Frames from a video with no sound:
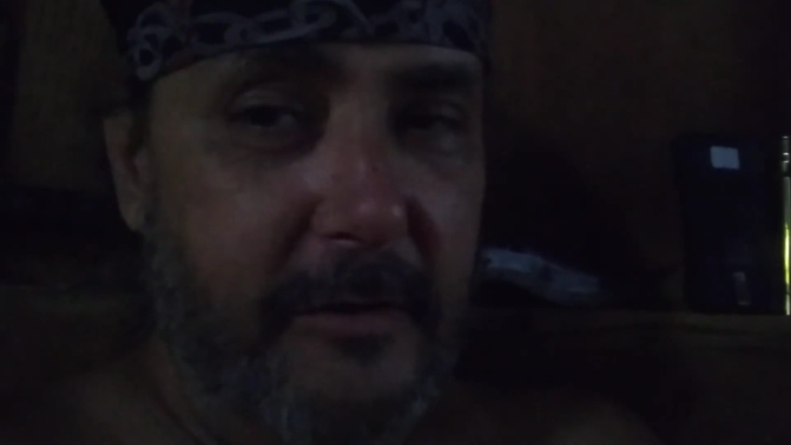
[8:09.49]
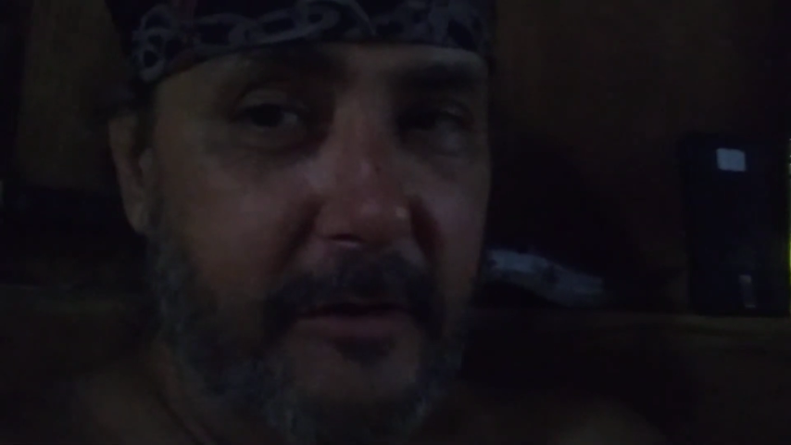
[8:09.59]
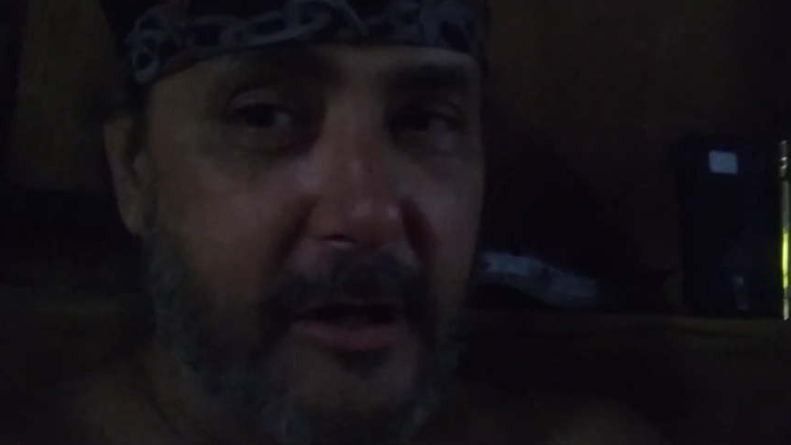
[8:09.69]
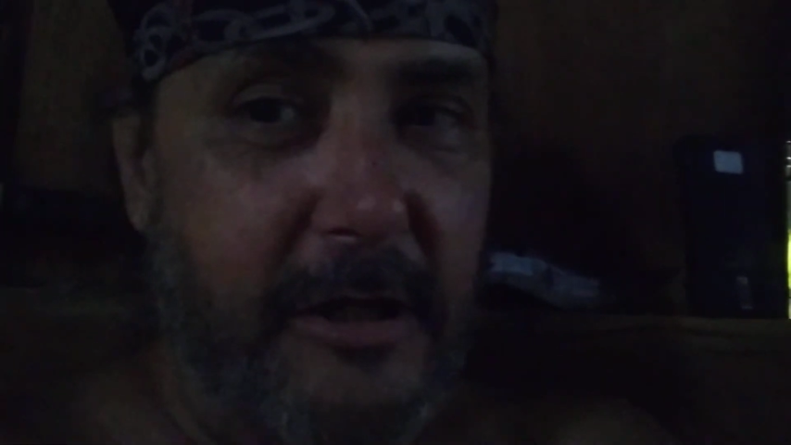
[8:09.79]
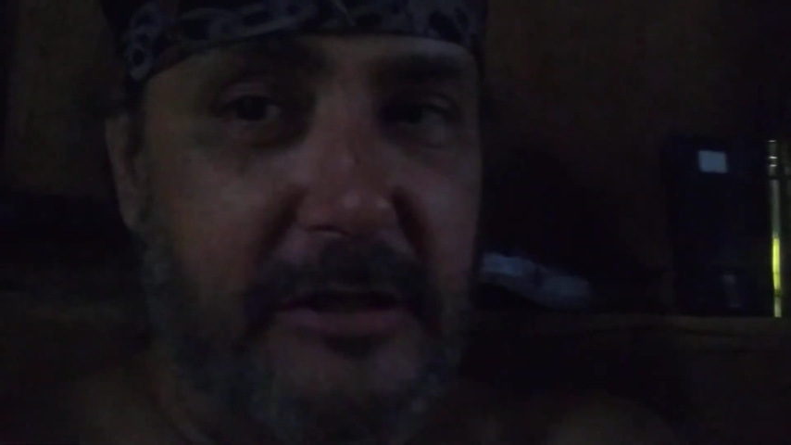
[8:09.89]

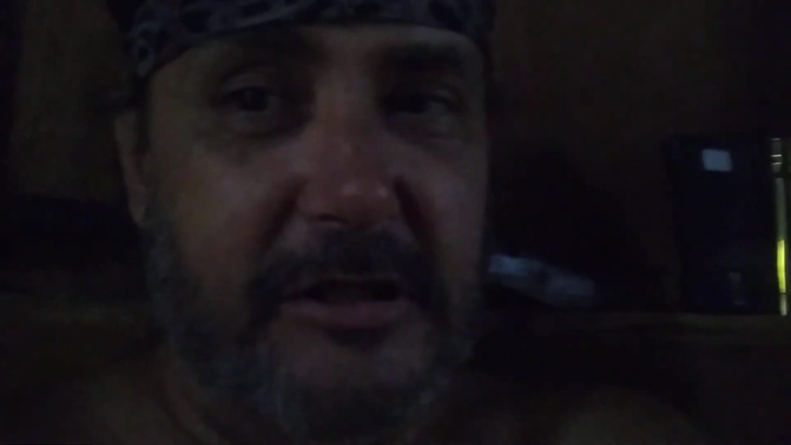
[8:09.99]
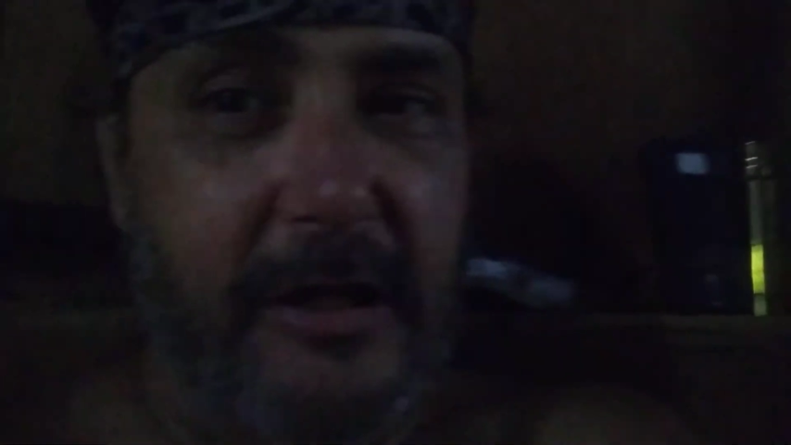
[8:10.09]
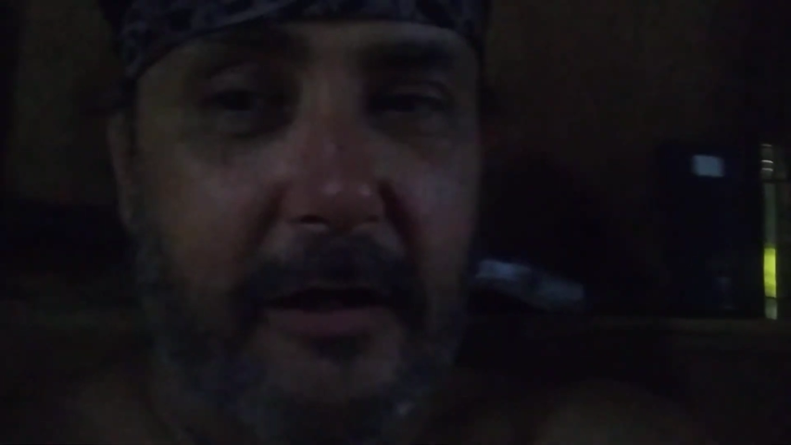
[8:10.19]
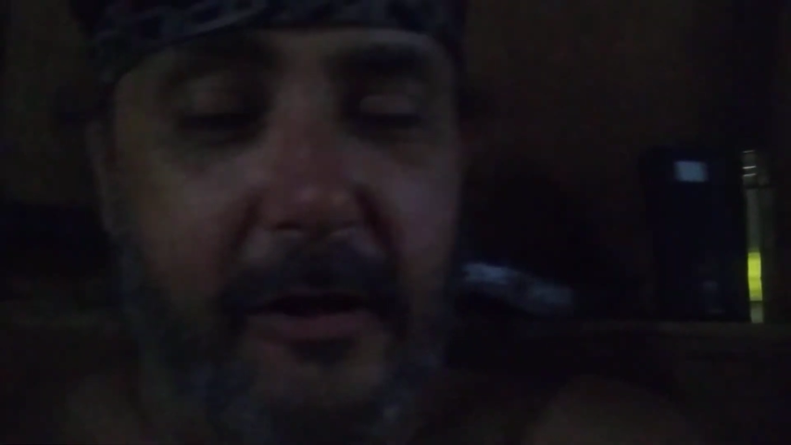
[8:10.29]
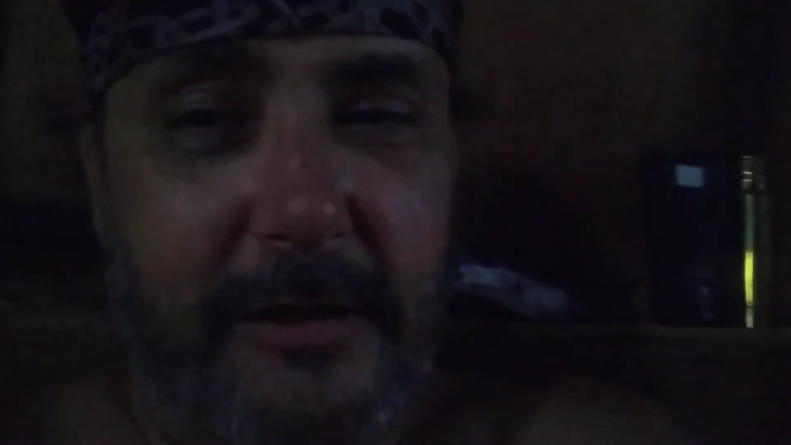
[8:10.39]
Okay,
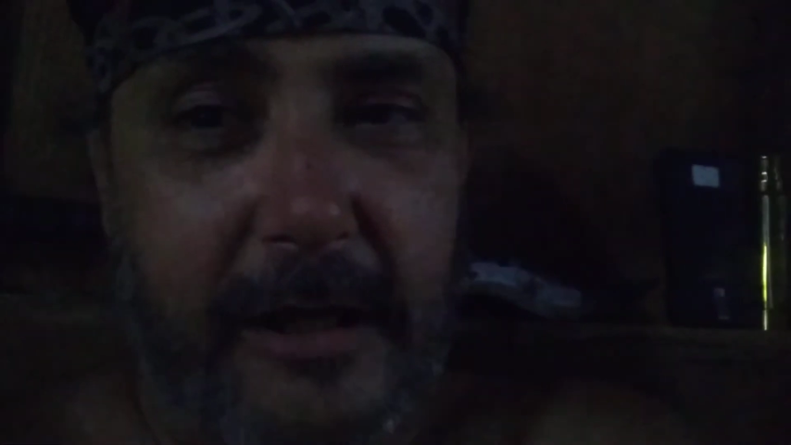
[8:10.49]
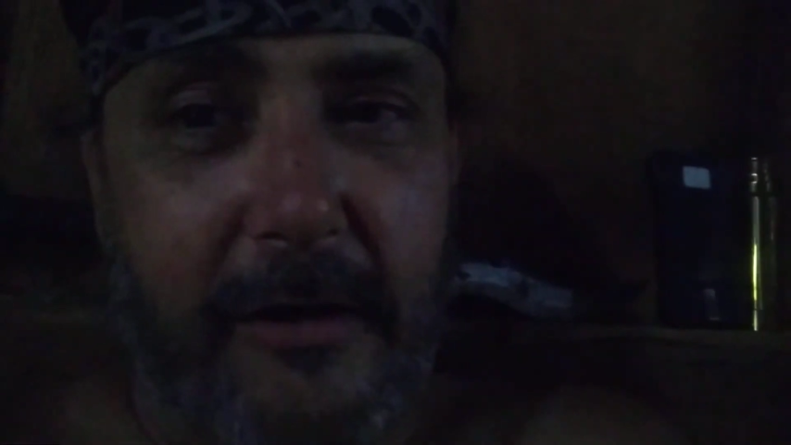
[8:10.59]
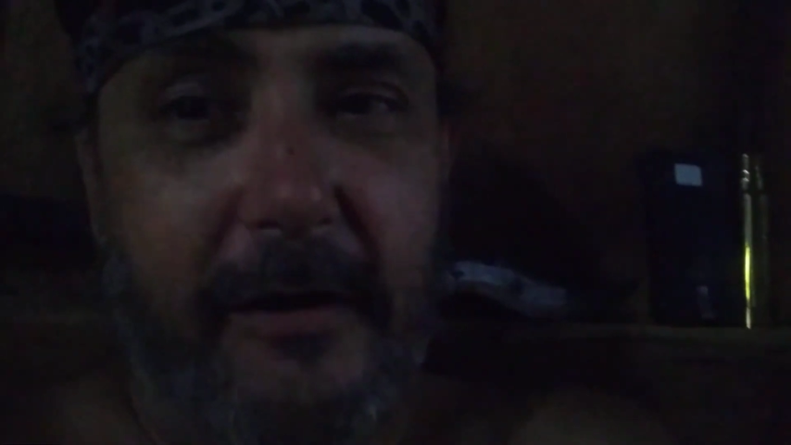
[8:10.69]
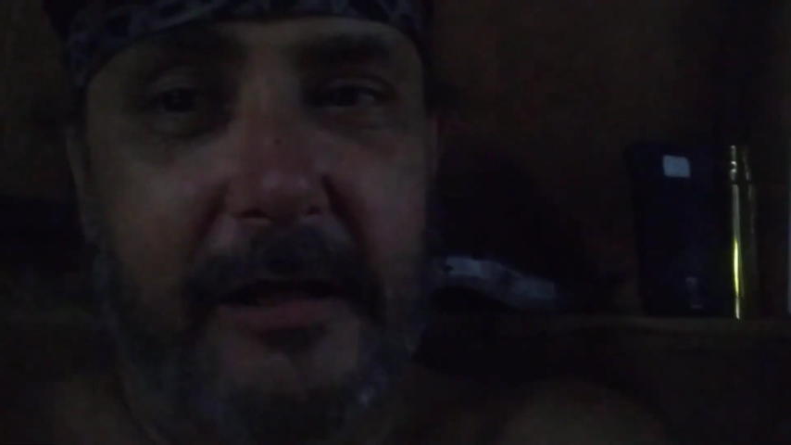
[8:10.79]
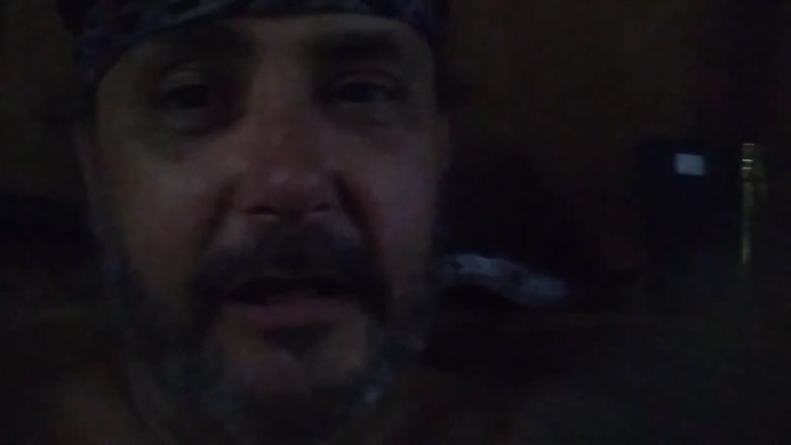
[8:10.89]
so, okay,
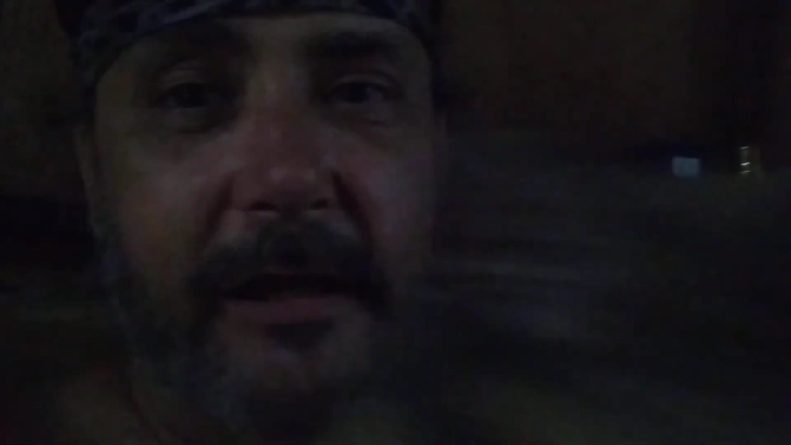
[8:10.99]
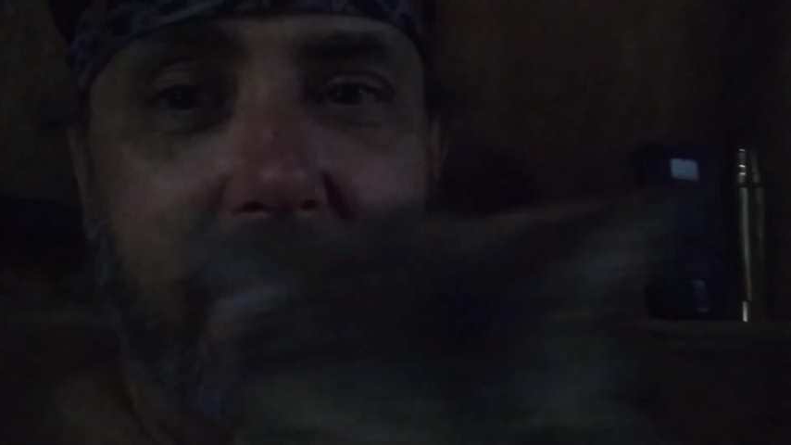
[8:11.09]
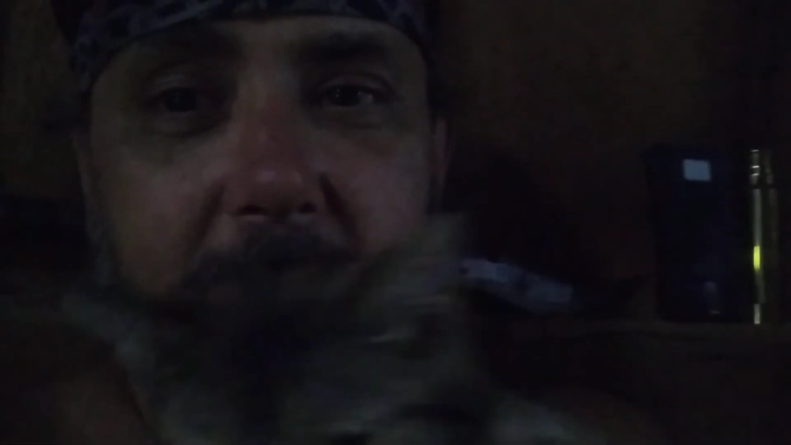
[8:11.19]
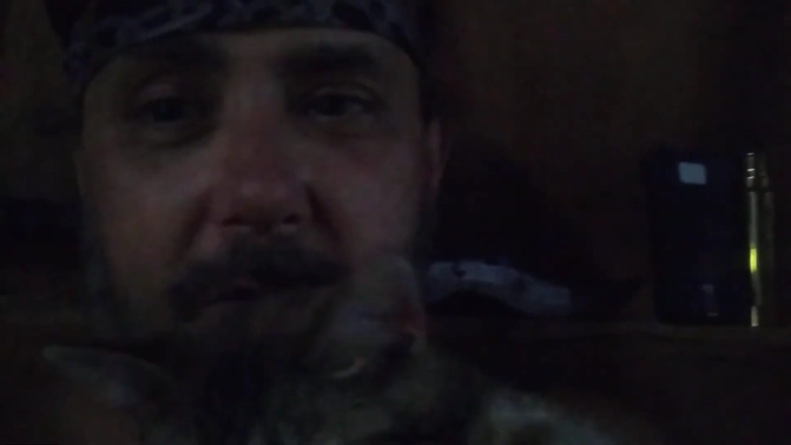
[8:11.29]
okay.